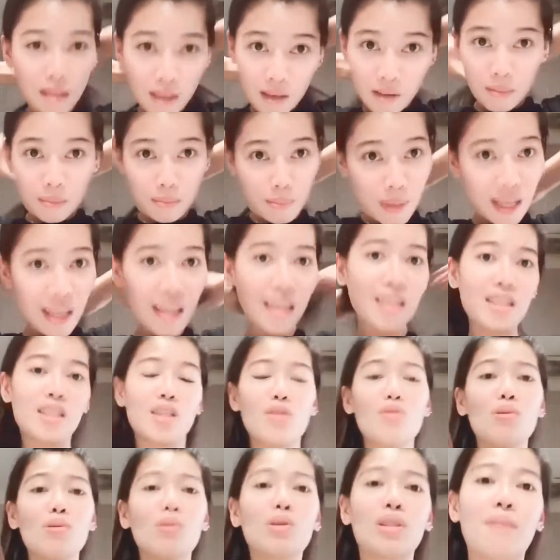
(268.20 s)
Please
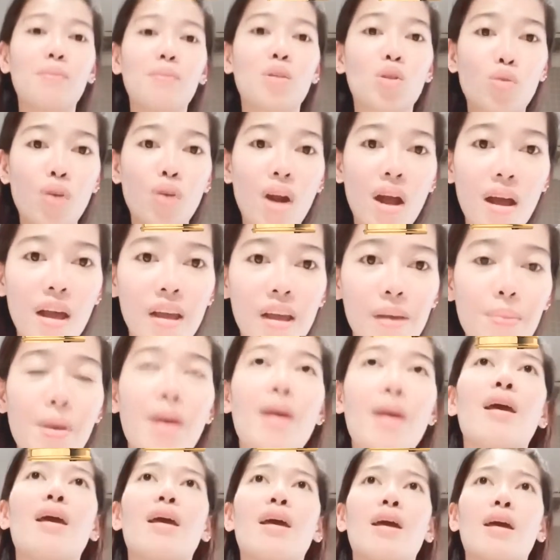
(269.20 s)
do subscribe
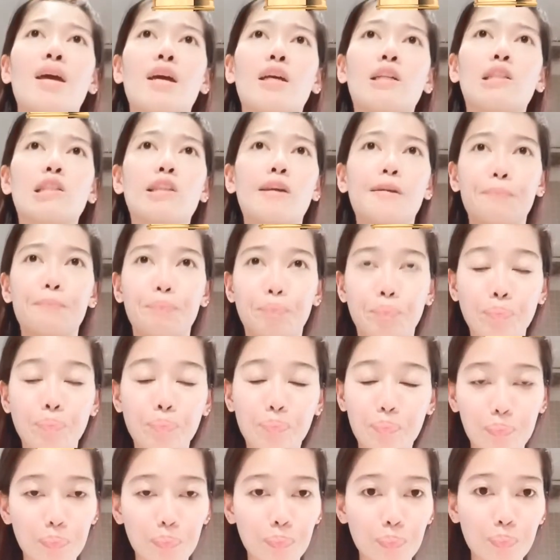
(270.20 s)
and
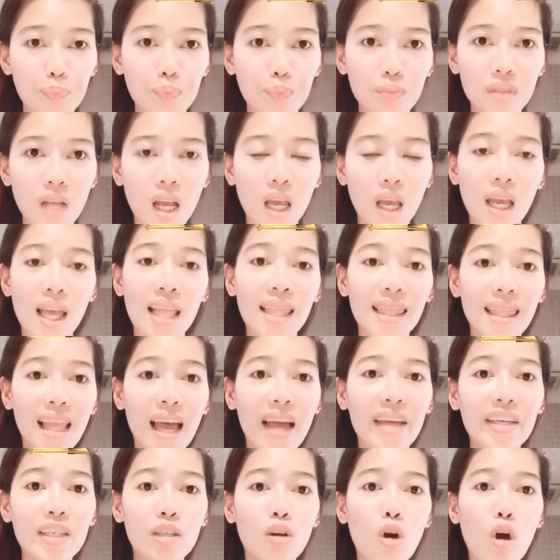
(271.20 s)

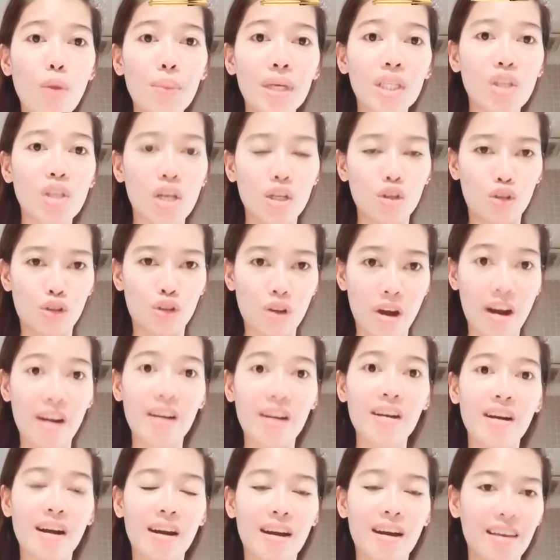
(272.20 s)
like, comment, and
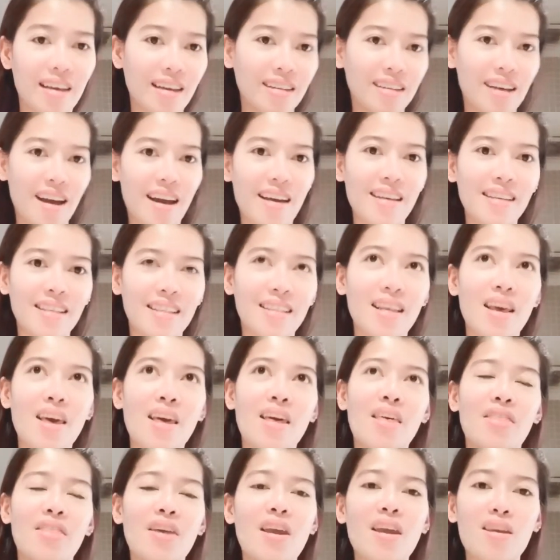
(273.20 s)
share. Ayan, guys.
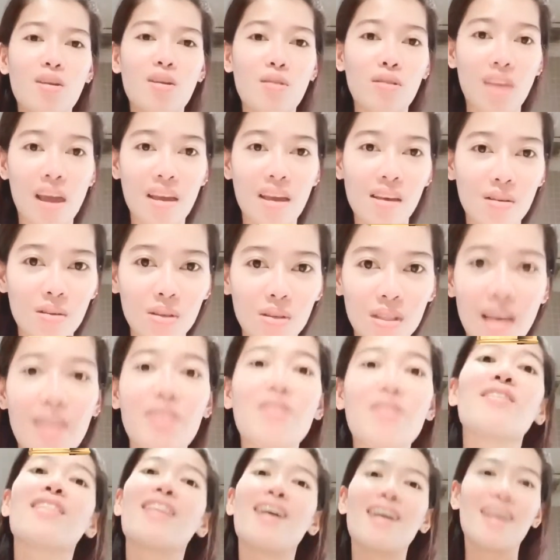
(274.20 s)
Thank you sa inyong
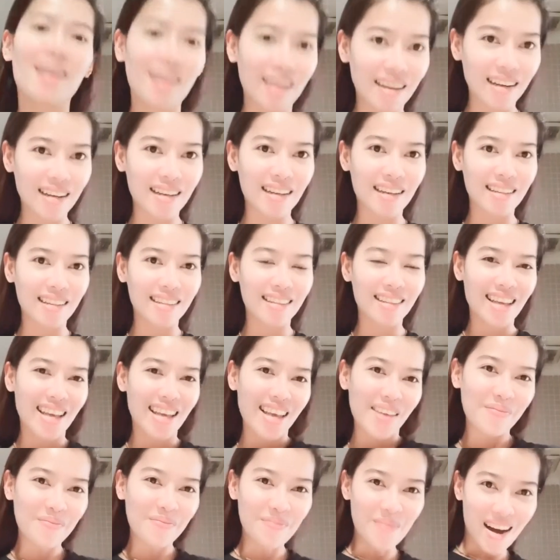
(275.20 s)
lahat.
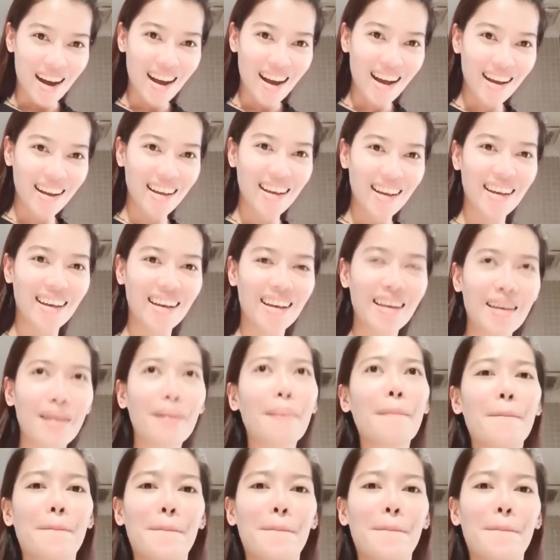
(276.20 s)
Bye!